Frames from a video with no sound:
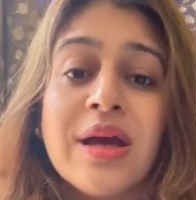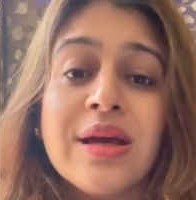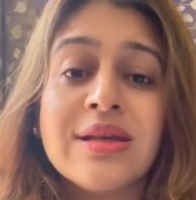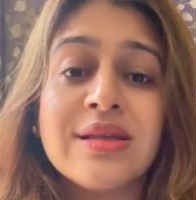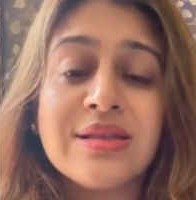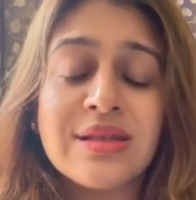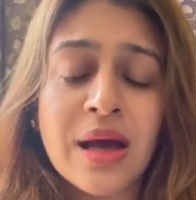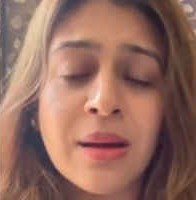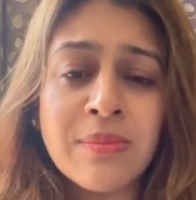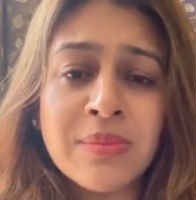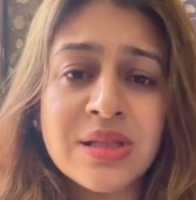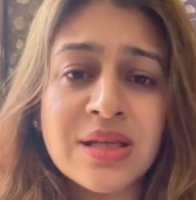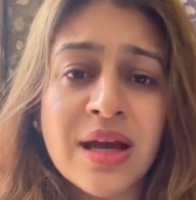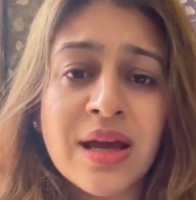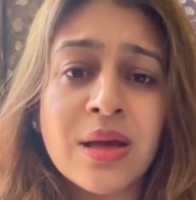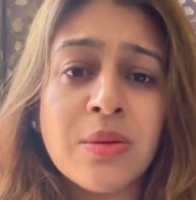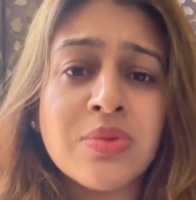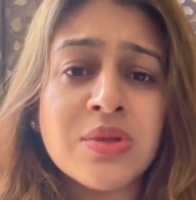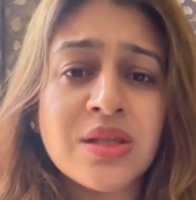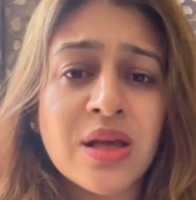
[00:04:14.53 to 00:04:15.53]

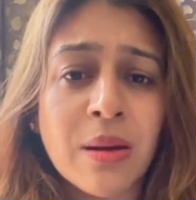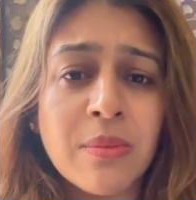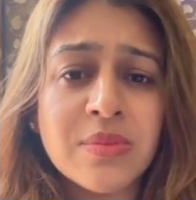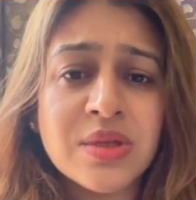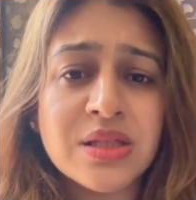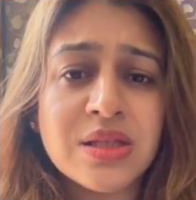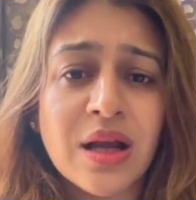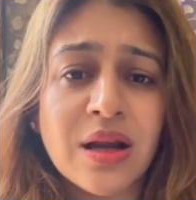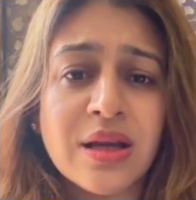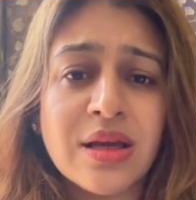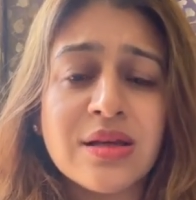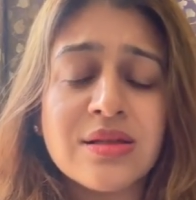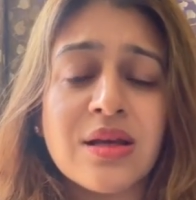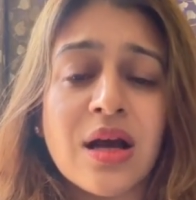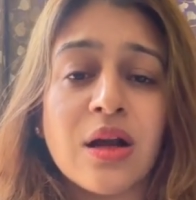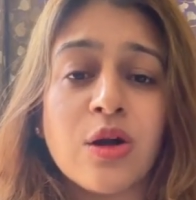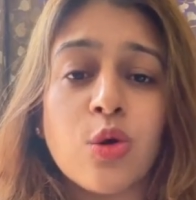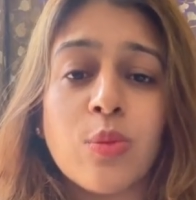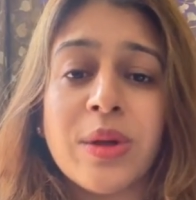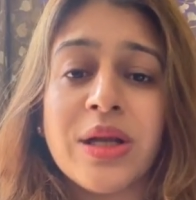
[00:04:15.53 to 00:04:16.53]
Sometimes some studies
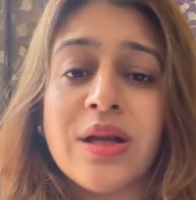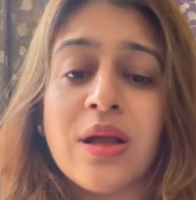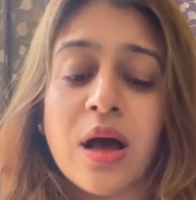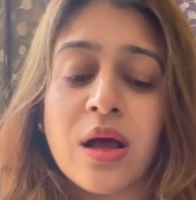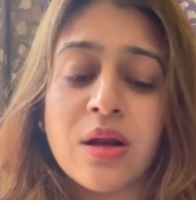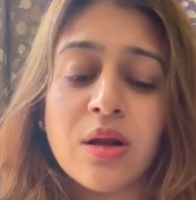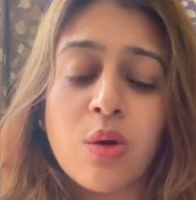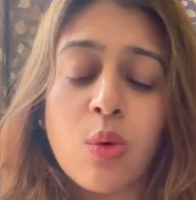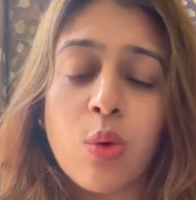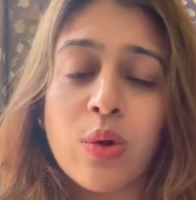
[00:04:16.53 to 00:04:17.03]
are to be done